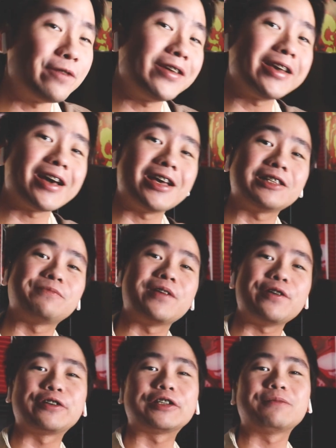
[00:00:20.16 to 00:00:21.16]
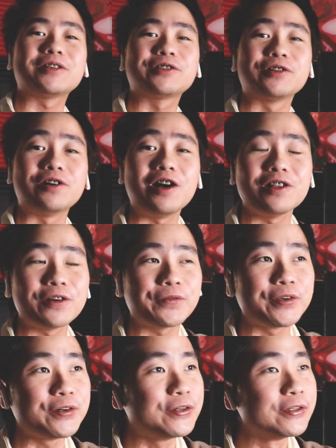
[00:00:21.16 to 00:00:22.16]
Anyway guys, Merry Christmas to all
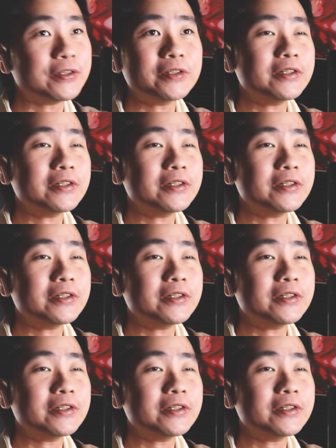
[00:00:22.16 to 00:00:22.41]
of you.